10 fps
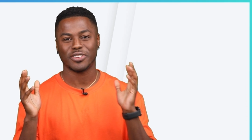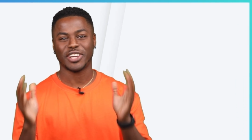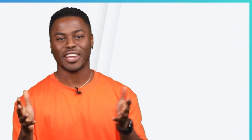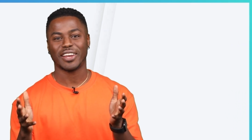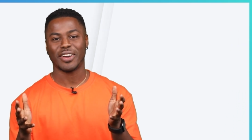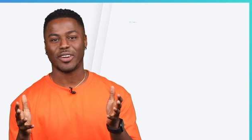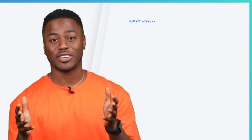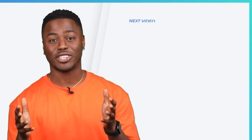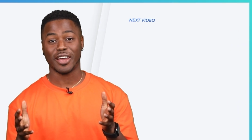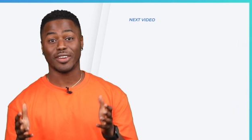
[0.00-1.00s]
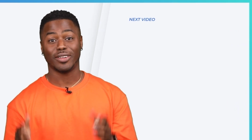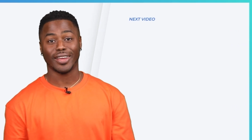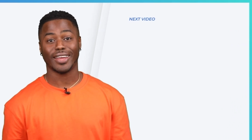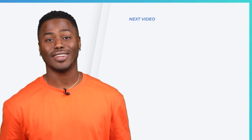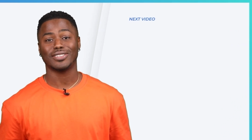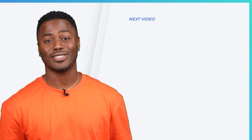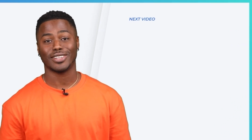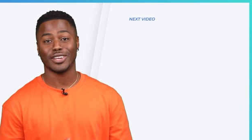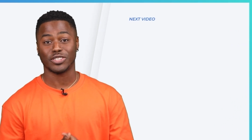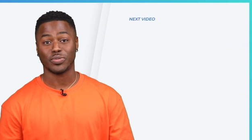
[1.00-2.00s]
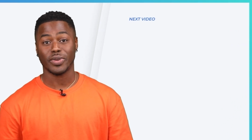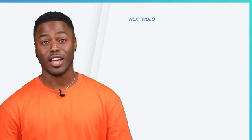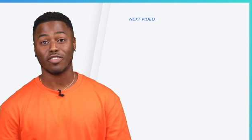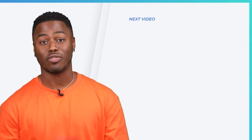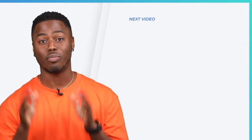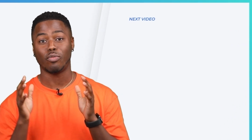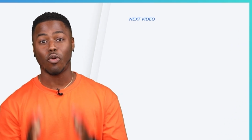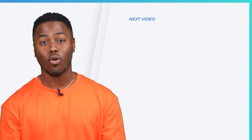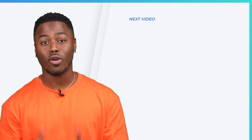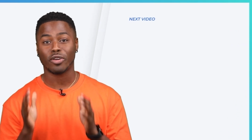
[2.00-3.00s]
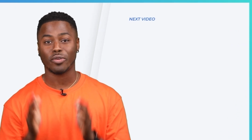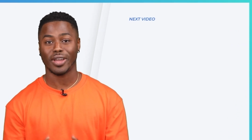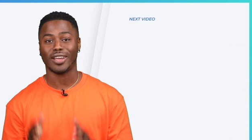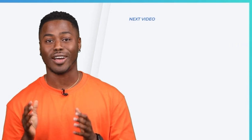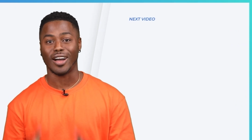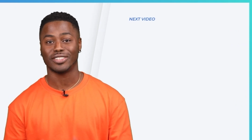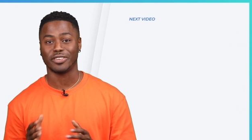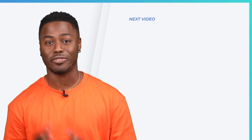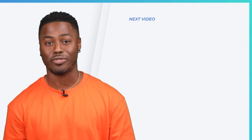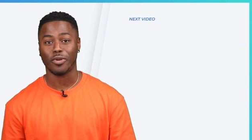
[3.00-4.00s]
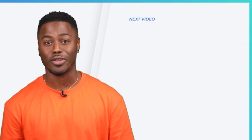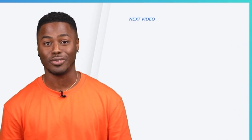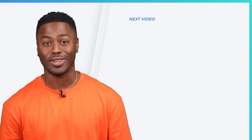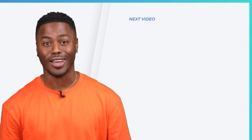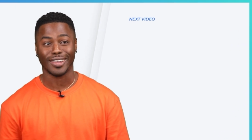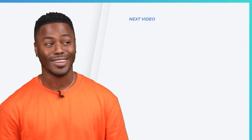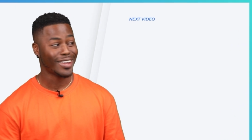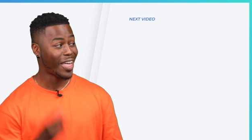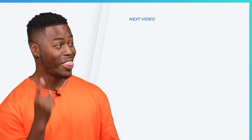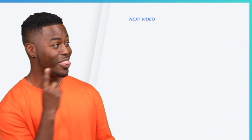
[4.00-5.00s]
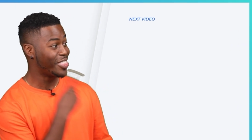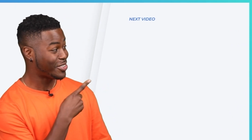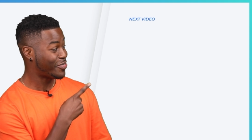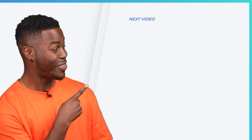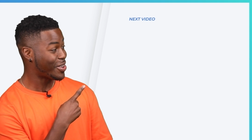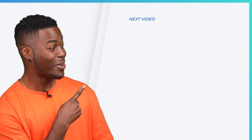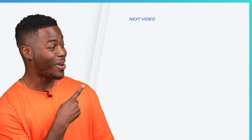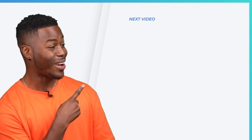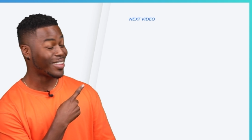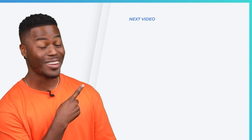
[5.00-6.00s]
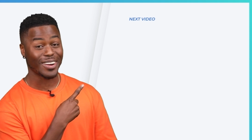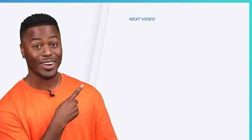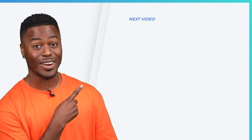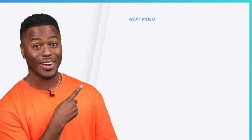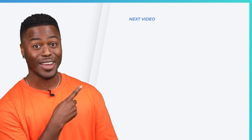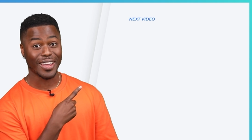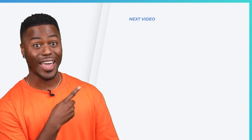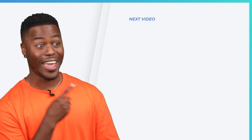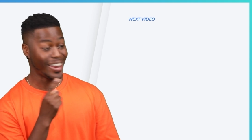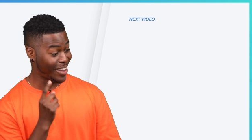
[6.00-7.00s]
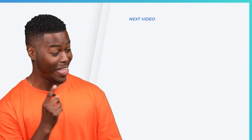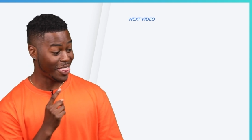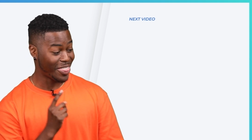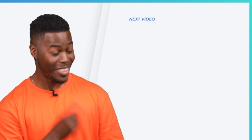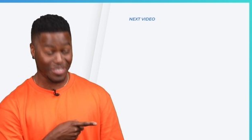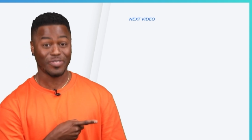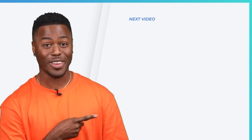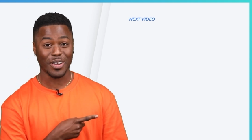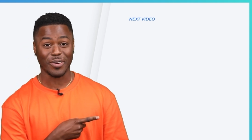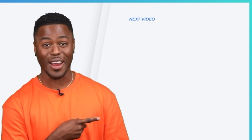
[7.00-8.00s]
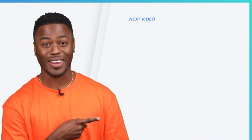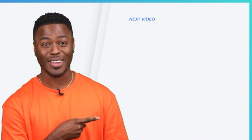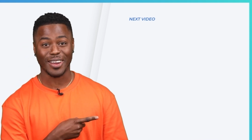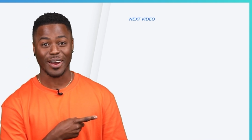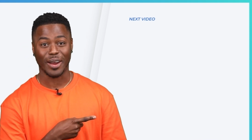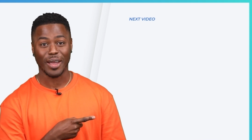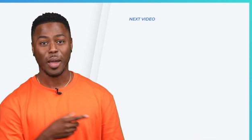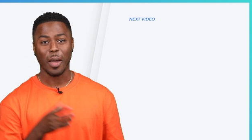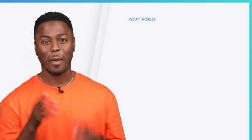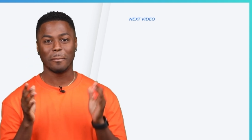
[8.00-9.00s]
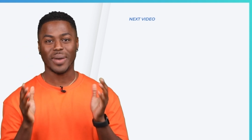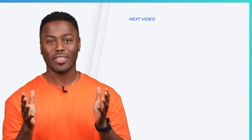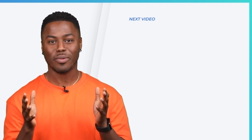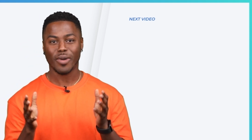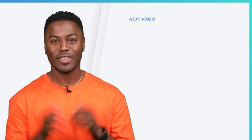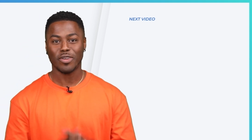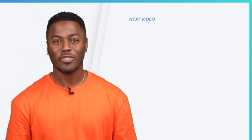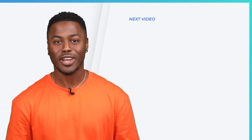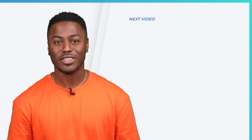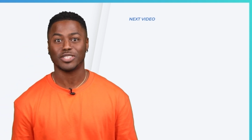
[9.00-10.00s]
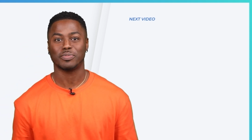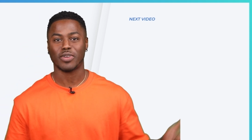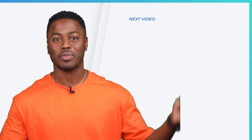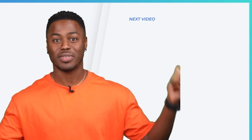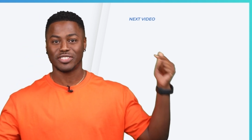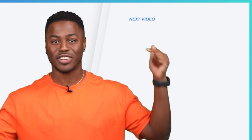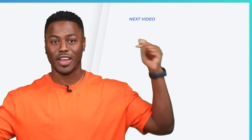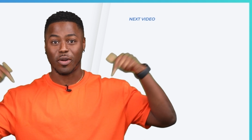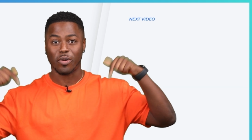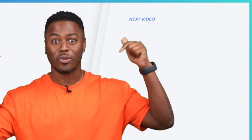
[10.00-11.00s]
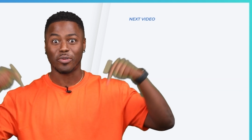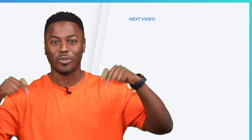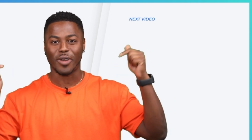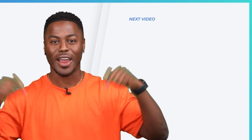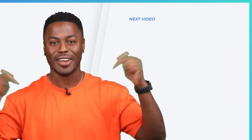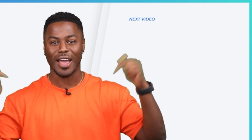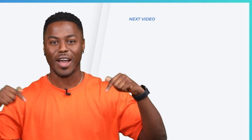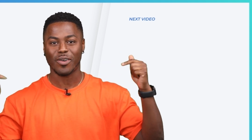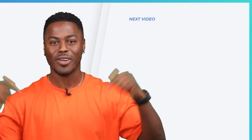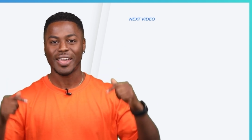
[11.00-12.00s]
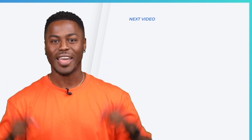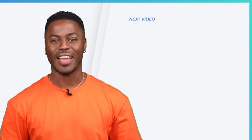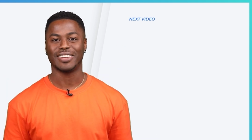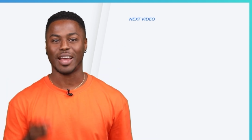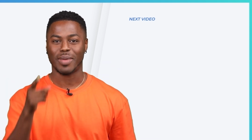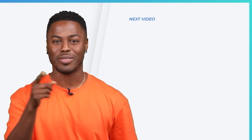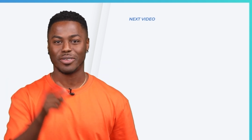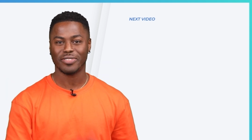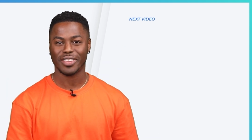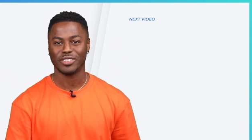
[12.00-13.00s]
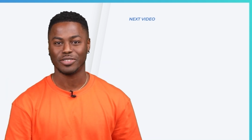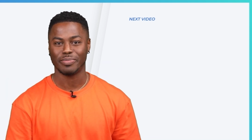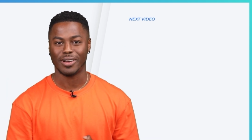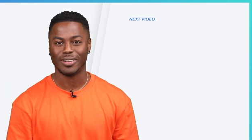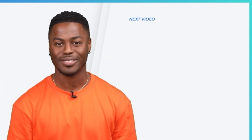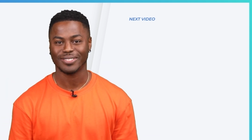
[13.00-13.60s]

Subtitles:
for checking out our channel, and listen to this, we have more great content for you, like this video right here and this video right here. By the way, don't forget to subscribe to this channel right now and tap that notification bell.